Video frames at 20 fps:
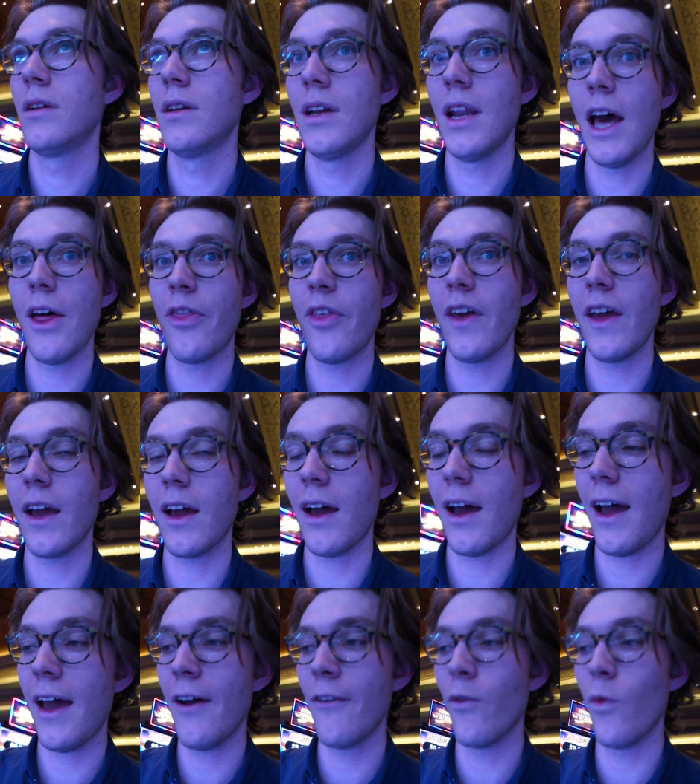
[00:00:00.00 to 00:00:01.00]
nothing.
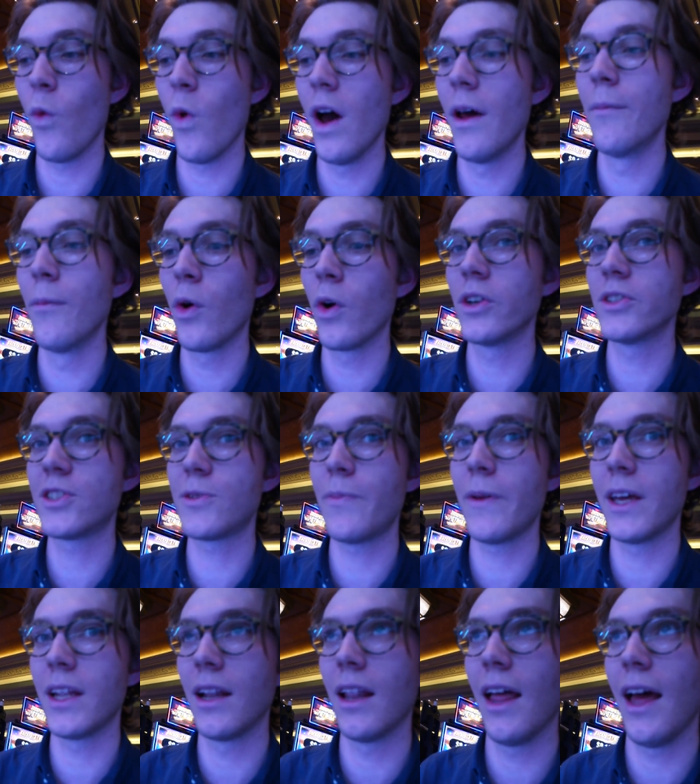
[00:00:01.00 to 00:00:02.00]
I have one more
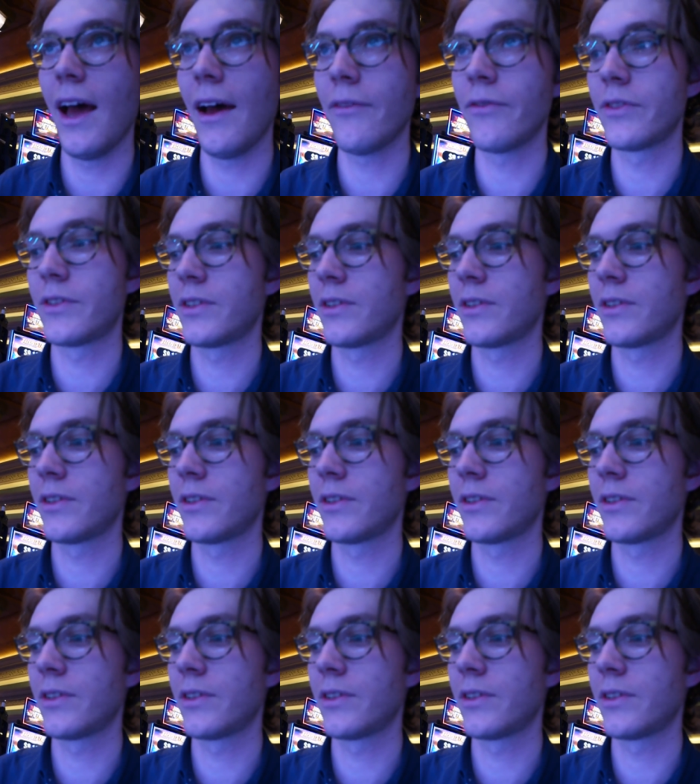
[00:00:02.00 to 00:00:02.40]
spin left.